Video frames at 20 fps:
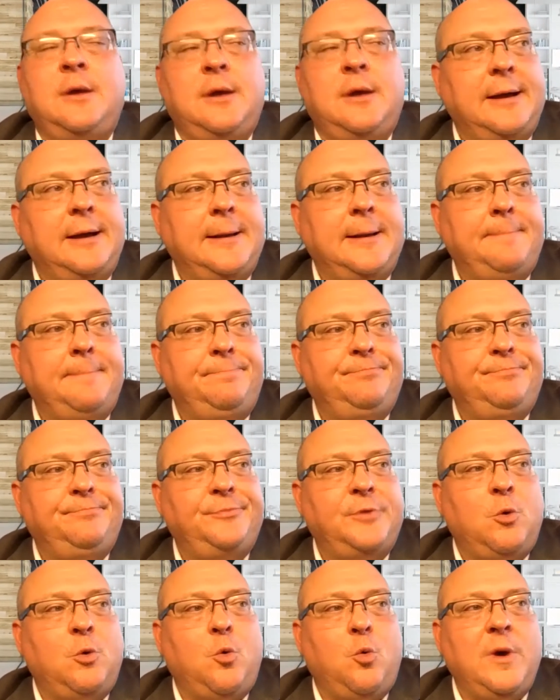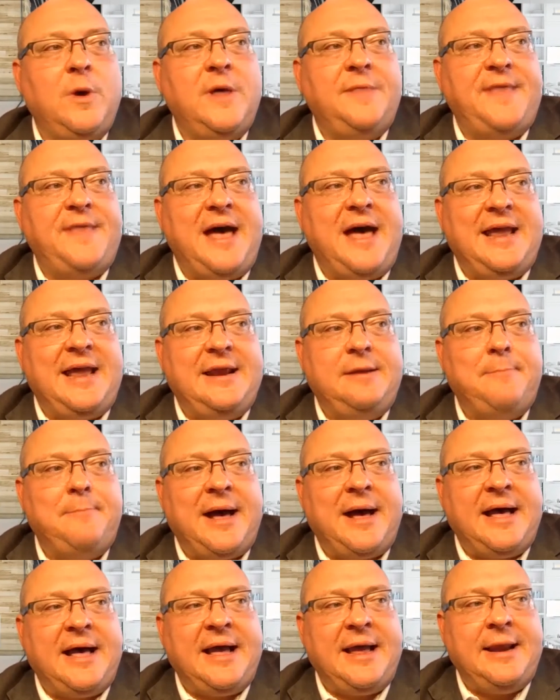With that in
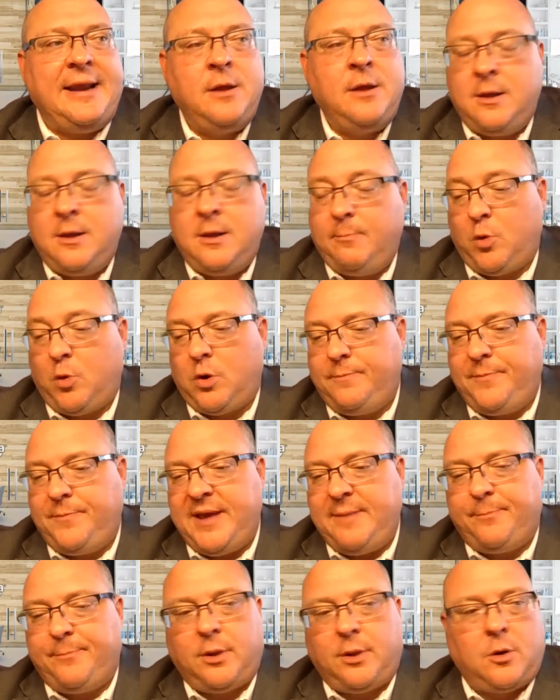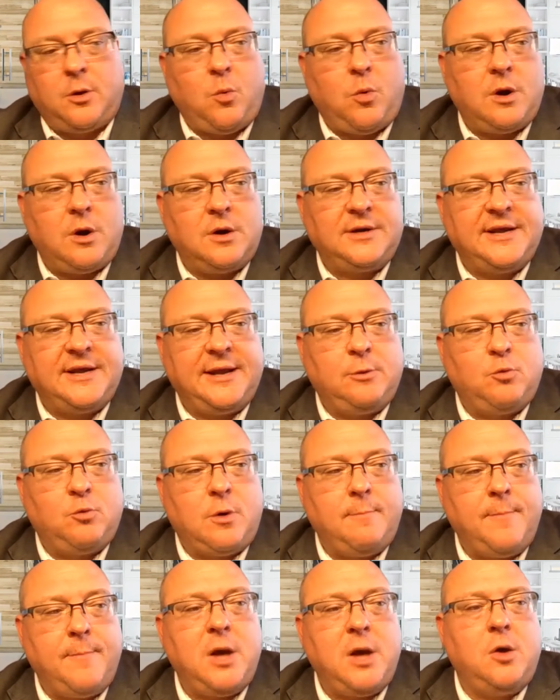mind, more people are working
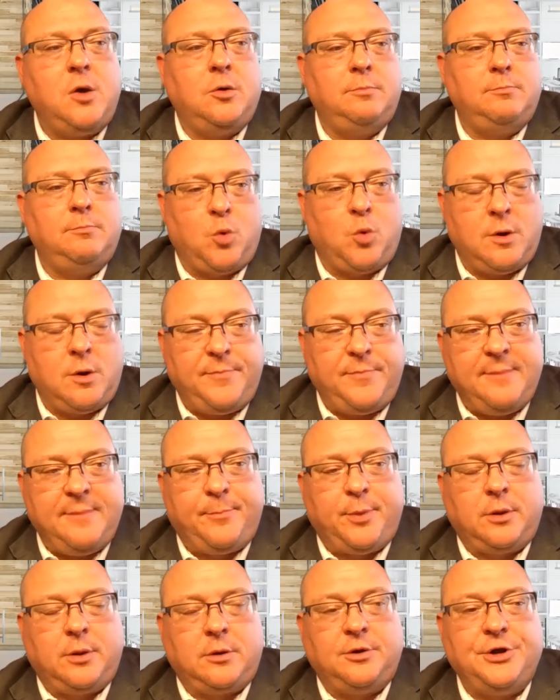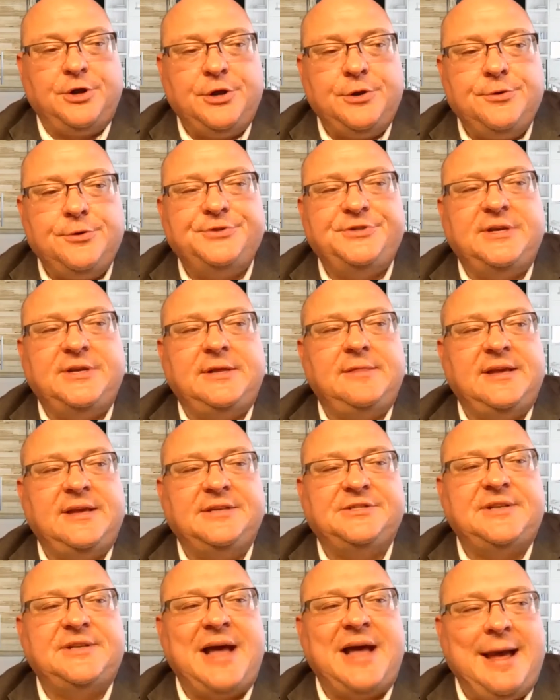remote, more people are using
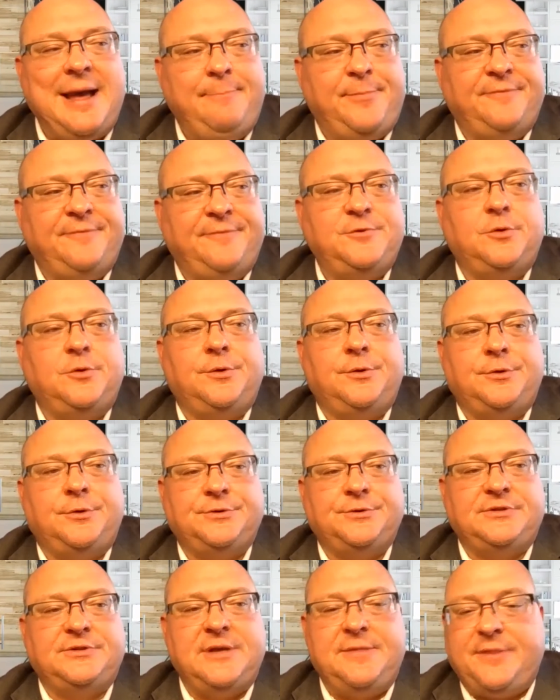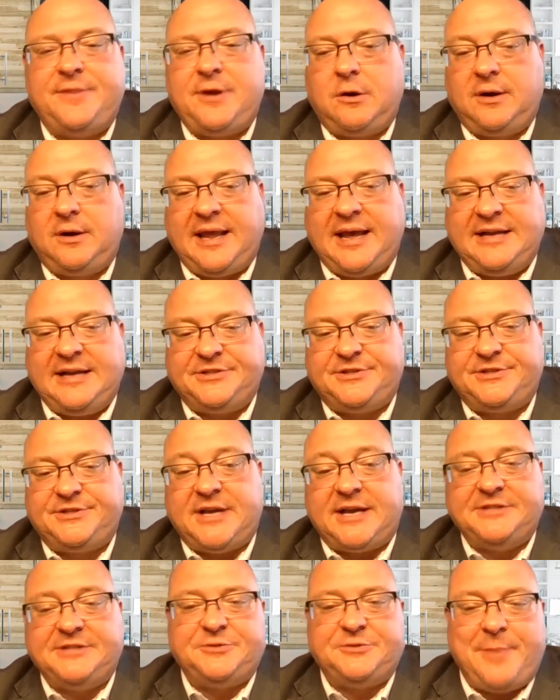these type of tools, and they're less
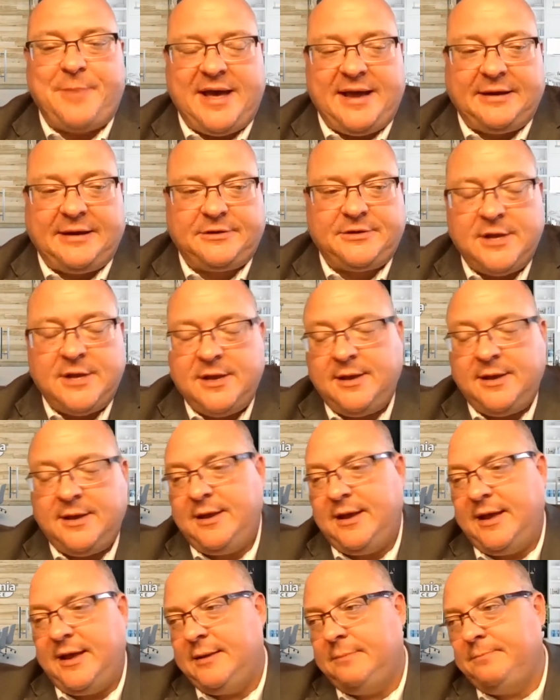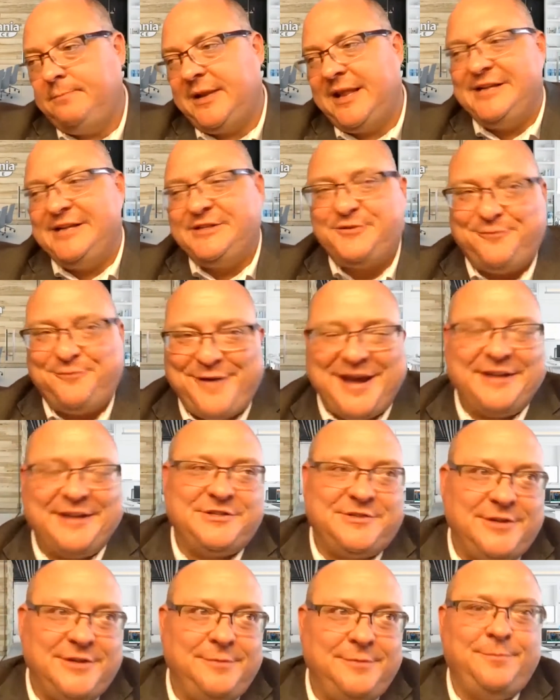suspect. And let's
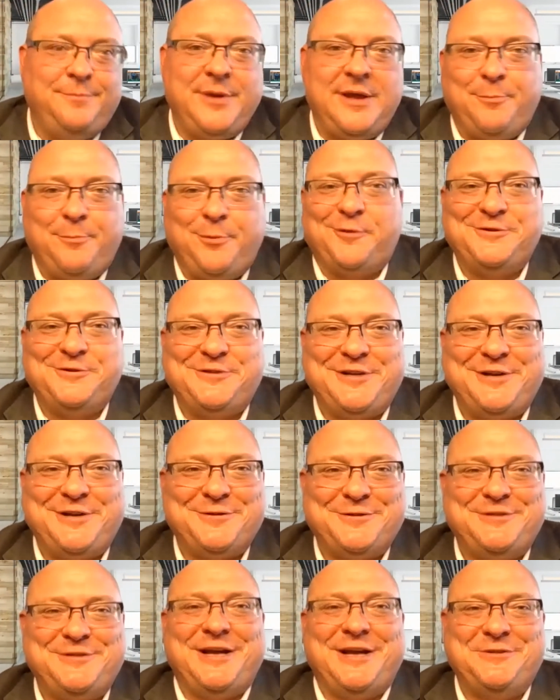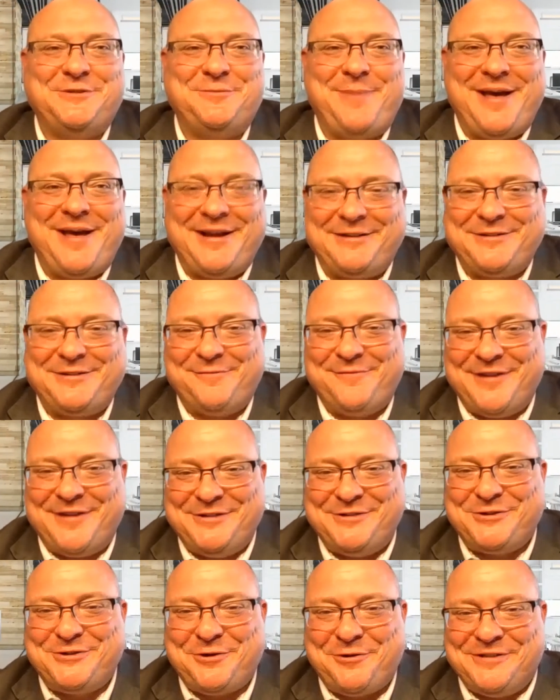face it, people are still suspect of
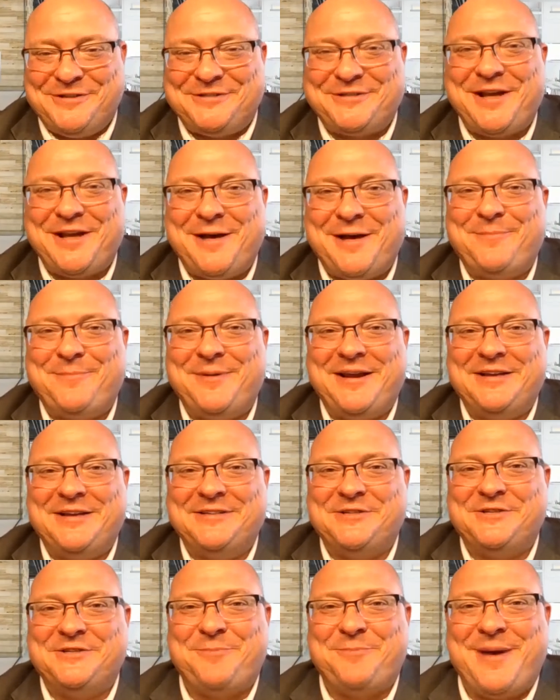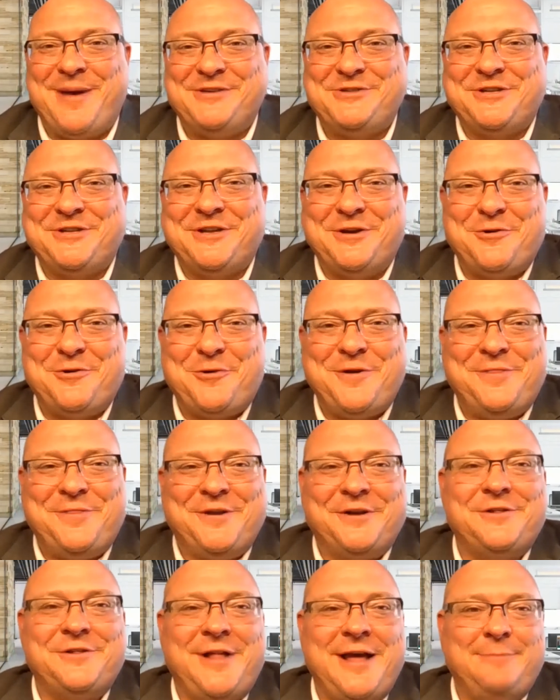insurance companies, especially during
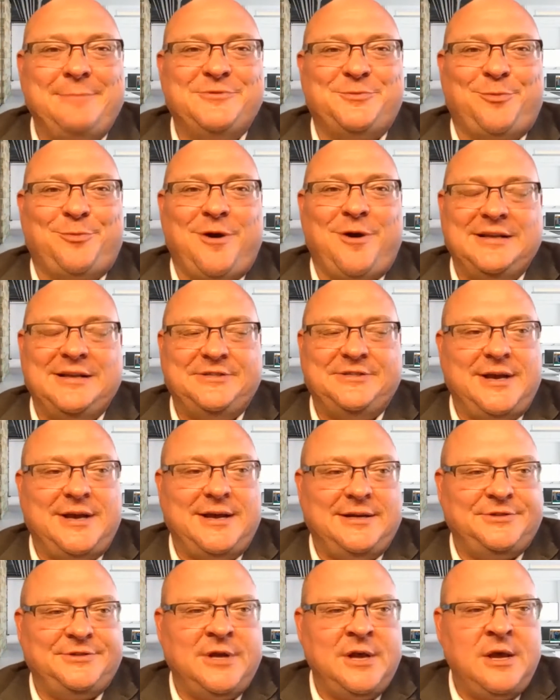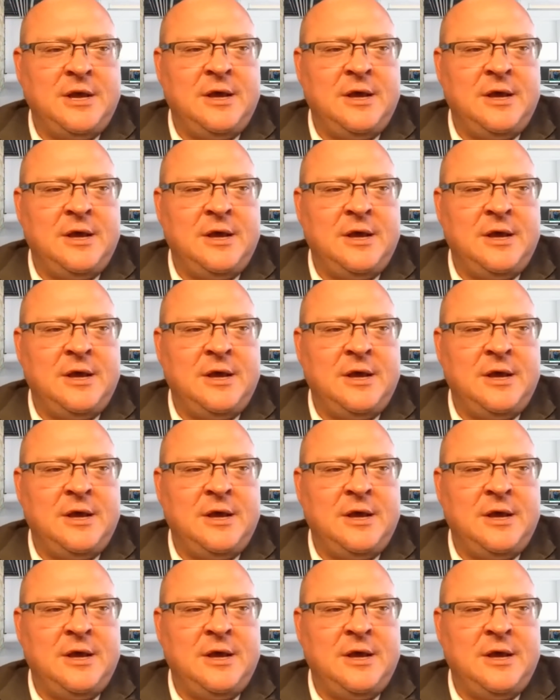the claims process.